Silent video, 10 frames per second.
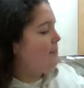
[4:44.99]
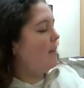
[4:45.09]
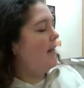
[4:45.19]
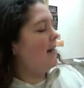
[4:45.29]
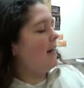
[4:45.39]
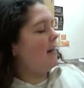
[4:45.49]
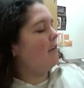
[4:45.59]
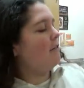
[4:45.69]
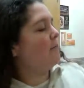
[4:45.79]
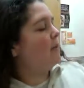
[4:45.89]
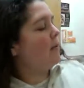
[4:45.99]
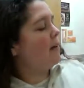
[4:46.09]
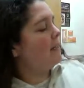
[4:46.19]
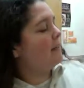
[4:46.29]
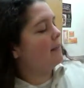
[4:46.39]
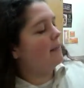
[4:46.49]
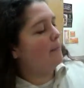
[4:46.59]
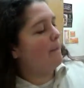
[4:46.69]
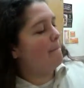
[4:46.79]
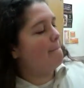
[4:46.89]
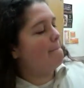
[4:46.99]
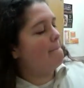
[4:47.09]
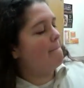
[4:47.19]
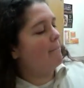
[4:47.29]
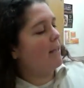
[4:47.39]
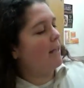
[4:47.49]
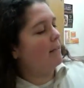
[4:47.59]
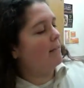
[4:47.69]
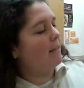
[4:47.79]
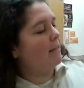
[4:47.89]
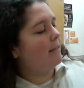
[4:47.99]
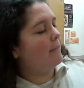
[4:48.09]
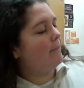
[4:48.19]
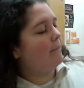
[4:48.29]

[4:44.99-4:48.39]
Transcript: Millionaire Crispy Bites. They look nice.